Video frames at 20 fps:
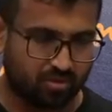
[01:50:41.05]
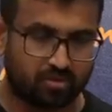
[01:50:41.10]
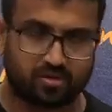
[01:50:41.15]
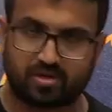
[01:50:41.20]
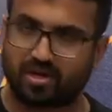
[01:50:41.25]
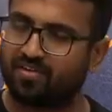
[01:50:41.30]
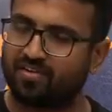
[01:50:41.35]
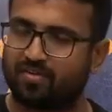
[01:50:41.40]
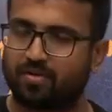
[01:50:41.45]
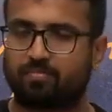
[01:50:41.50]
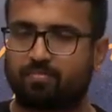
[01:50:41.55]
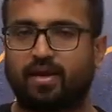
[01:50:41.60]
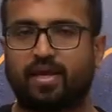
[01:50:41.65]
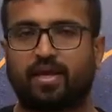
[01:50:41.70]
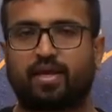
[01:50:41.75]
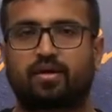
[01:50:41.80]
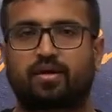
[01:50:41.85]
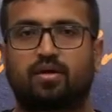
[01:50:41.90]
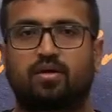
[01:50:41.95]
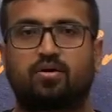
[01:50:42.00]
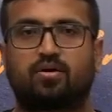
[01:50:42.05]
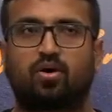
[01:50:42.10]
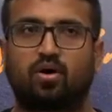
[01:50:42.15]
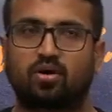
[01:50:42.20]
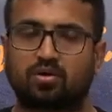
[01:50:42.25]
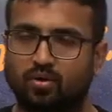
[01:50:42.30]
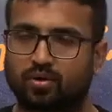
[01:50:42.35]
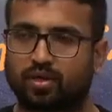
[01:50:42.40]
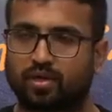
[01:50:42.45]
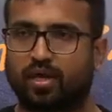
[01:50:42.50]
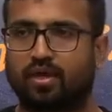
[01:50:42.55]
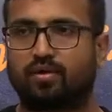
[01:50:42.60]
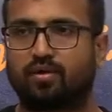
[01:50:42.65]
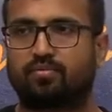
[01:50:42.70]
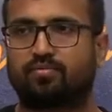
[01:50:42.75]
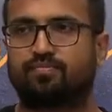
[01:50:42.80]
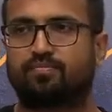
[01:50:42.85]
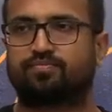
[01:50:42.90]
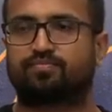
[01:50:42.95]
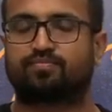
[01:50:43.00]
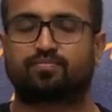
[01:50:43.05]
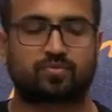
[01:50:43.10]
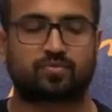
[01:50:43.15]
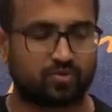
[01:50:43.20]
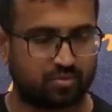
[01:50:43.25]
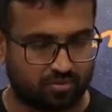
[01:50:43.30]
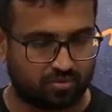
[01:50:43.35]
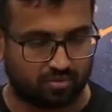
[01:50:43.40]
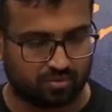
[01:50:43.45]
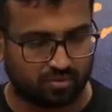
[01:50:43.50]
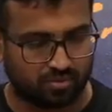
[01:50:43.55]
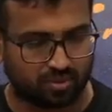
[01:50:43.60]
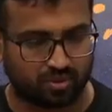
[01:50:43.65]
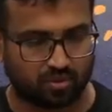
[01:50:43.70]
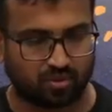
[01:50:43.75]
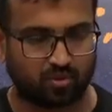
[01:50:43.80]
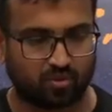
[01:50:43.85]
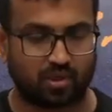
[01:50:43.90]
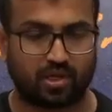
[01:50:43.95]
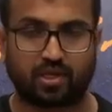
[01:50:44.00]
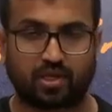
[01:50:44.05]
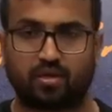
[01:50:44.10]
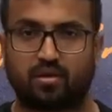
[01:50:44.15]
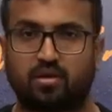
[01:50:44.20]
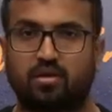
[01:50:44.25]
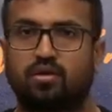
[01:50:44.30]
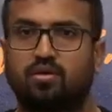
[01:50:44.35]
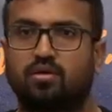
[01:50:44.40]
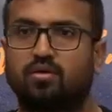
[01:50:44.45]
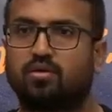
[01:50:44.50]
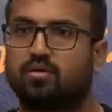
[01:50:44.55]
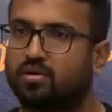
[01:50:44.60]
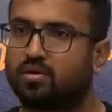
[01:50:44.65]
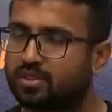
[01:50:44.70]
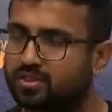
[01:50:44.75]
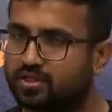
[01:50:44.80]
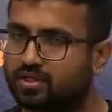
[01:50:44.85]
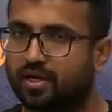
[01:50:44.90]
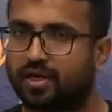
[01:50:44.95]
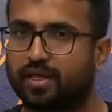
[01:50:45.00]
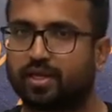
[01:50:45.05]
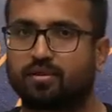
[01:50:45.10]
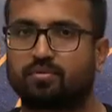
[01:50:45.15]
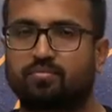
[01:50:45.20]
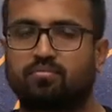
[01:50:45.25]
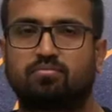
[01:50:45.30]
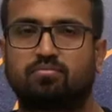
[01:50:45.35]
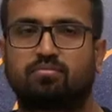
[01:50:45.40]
driving bike or cooking, rangoli, studying,